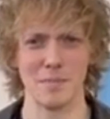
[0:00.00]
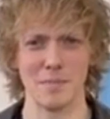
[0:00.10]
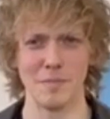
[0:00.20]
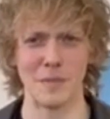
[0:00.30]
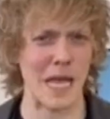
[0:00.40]

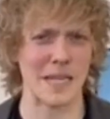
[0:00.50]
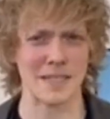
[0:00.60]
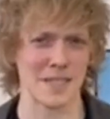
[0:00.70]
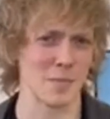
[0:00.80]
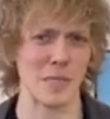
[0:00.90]

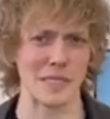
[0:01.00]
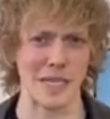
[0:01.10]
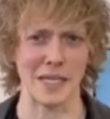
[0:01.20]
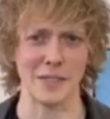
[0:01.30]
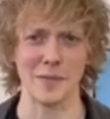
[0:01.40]
lines as well as
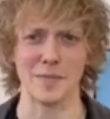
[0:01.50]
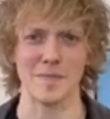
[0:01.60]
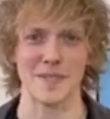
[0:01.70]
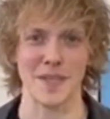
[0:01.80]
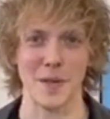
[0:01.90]
I do.
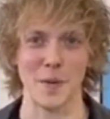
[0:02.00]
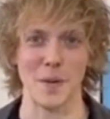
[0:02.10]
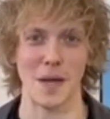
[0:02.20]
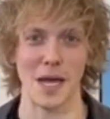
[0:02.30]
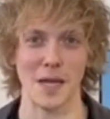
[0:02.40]
So
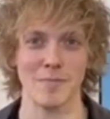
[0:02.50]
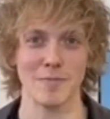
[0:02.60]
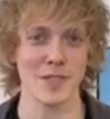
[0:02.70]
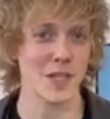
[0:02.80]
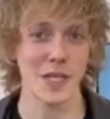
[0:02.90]
I'm
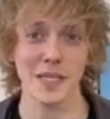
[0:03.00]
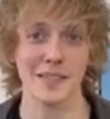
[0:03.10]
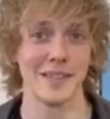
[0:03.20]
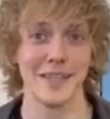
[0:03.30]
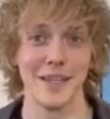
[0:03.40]
just gonna
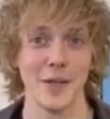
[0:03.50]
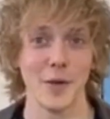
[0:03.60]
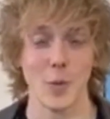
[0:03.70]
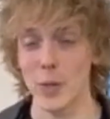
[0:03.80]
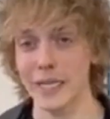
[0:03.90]

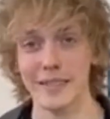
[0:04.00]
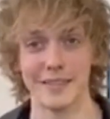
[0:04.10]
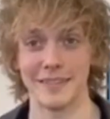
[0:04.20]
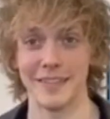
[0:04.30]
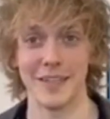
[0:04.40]
wing it
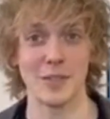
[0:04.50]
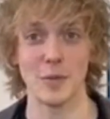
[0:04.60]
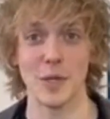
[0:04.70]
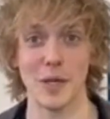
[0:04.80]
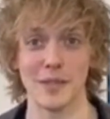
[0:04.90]
and do
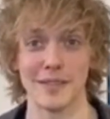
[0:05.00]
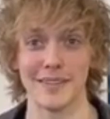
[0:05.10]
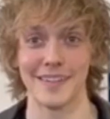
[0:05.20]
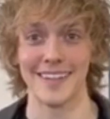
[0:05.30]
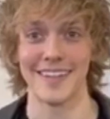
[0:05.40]
it all.
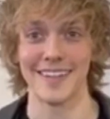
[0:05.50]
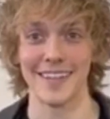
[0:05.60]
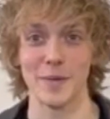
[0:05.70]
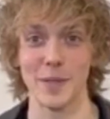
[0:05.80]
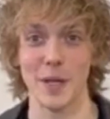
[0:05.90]

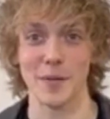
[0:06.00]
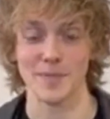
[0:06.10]
Here we go.